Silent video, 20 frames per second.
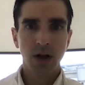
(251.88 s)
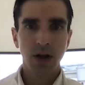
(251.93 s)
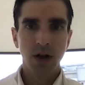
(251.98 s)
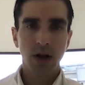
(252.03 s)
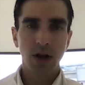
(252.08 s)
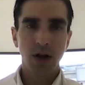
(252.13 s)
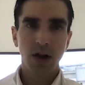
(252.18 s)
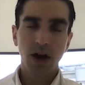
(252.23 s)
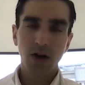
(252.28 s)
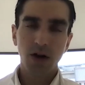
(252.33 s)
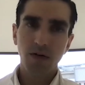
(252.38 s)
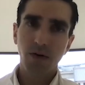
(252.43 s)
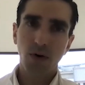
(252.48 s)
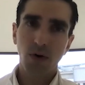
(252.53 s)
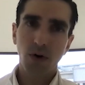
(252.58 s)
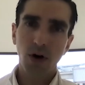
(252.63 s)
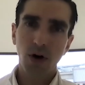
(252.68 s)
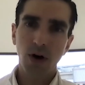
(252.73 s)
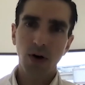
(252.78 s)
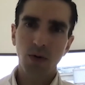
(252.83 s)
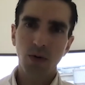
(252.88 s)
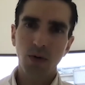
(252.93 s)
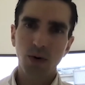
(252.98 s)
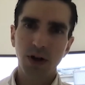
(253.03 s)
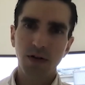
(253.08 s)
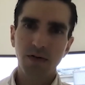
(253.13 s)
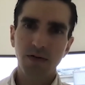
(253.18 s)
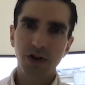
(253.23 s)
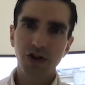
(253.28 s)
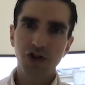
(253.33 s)
Therefore, we
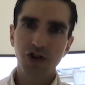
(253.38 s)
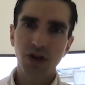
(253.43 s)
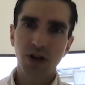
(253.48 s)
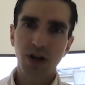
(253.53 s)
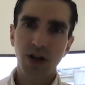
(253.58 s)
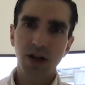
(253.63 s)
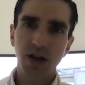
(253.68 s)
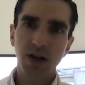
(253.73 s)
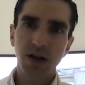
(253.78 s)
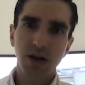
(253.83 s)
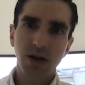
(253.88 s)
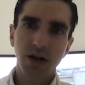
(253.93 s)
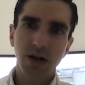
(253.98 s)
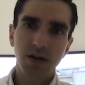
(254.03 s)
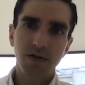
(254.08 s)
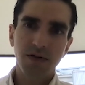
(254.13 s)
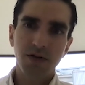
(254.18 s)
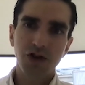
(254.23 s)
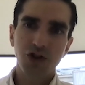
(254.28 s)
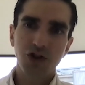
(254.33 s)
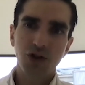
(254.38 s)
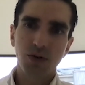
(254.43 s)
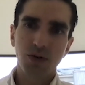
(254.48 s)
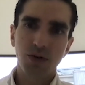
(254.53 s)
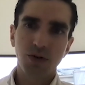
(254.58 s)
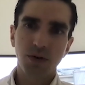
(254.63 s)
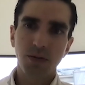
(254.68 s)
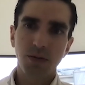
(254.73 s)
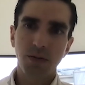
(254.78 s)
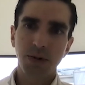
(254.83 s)
envision that either
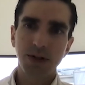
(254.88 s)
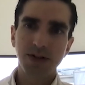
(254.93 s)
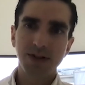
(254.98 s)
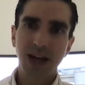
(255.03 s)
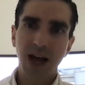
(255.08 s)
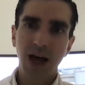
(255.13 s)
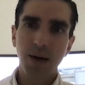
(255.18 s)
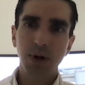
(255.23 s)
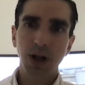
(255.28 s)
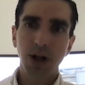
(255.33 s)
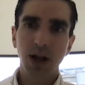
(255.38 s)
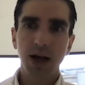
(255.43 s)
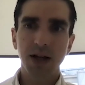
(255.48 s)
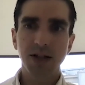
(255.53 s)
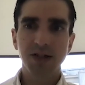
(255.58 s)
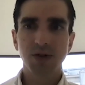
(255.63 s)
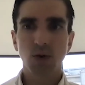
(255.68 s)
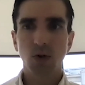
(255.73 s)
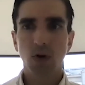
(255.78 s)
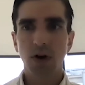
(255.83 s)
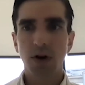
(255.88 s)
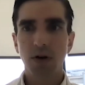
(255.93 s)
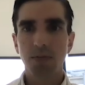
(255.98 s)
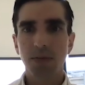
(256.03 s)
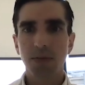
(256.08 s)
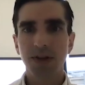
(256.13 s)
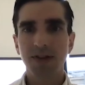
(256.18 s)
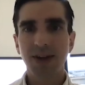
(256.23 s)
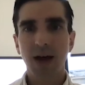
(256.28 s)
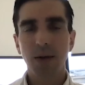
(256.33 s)
individual metabolites or
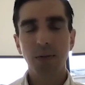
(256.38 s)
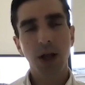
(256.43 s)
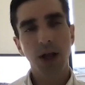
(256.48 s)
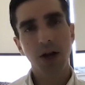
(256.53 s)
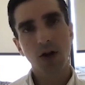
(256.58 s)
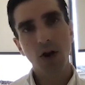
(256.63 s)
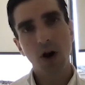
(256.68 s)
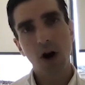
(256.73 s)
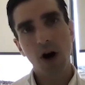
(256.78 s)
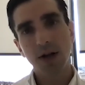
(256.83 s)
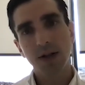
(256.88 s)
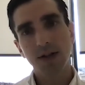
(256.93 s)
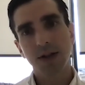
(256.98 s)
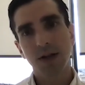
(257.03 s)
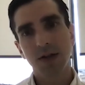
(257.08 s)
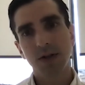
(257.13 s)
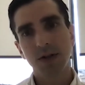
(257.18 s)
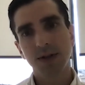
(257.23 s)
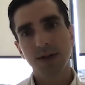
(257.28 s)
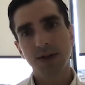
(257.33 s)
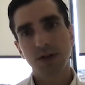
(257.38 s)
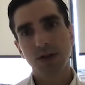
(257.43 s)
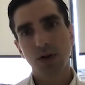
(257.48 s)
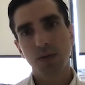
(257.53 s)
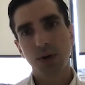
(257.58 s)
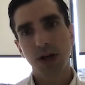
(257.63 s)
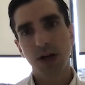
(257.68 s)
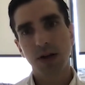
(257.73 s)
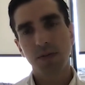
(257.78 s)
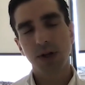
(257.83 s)
metabolite cocktails could
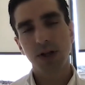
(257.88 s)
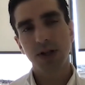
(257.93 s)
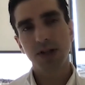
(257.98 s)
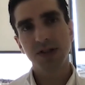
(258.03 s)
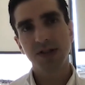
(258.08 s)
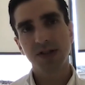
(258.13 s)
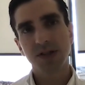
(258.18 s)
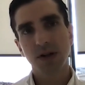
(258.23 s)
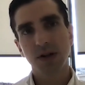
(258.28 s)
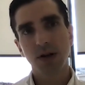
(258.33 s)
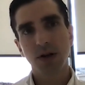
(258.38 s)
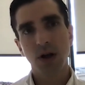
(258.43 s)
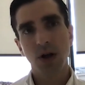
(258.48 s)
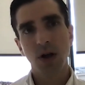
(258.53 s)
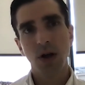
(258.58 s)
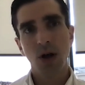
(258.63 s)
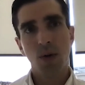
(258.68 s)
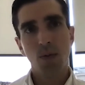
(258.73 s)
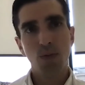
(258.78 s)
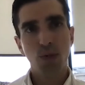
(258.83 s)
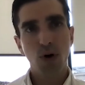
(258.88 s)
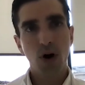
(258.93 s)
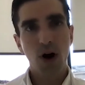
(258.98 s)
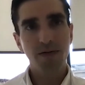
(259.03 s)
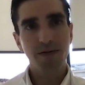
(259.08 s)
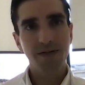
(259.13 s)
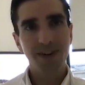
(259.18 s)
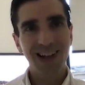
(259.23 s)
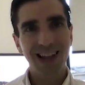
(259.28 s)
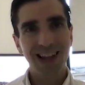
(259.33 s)
be administered
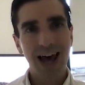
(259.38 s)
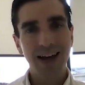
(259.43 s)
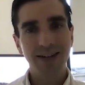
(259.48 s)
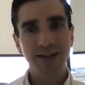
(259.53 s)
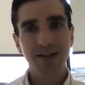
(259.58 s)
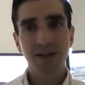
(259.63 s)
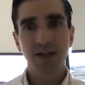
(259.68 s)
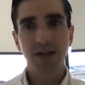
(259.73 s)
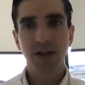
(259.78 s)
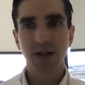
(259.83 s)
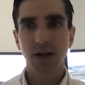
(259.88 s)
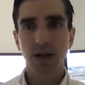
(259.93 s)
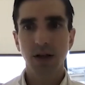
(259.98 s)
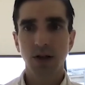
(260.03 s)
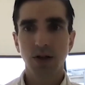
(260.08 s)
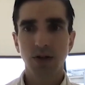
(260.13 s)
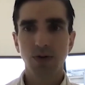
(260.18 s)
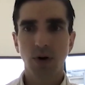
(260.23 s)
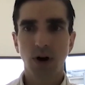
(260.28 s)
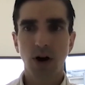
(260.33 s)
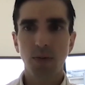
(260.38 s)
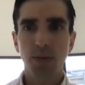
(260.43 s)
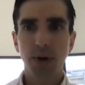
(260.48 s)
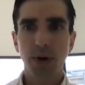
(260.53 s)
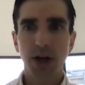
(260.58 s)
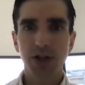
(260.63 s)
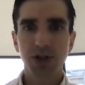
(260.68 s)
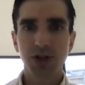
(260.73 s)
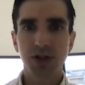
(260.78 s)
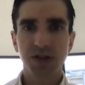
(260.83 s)
prophylactically to our
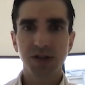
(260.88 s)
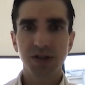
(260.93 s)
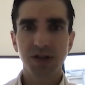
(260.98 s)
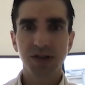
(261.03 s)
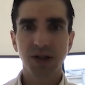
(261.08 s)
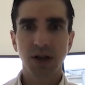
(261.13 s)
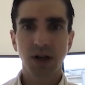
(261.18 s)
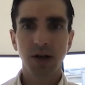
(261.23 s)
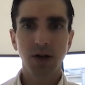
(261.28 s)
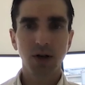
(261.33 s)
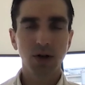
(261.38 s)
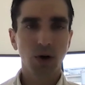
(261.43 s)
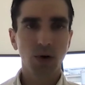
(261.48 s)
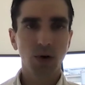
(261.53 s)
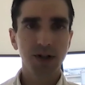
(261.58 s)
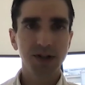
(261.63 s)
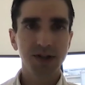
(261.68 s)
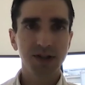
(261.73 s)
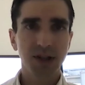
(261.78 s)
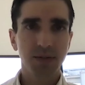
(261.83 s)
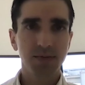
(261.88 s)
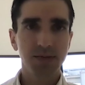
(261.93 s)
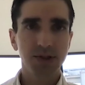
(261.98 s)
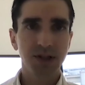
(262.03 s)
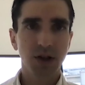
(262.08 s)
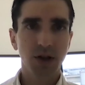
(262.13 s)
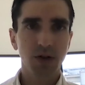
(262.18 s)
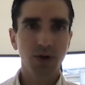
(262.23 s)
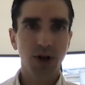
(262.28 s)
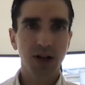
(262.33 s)
patients undergoing stem
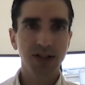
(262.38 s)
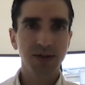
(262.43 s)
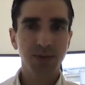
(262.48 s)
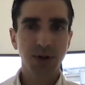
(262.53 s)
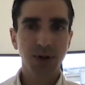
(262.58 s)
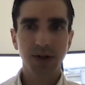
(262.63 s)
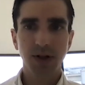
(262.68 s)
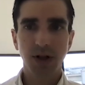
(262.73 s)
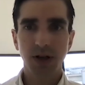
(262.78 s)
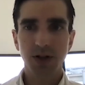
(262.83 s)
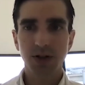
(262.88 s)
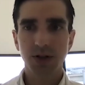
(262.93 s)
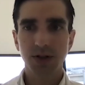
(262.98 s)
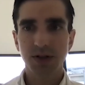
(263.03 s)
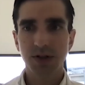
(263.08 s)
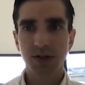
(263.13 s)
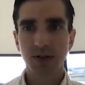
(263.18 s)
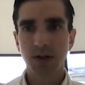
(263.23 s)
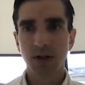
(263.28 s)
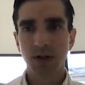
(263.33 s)
cell transplantations.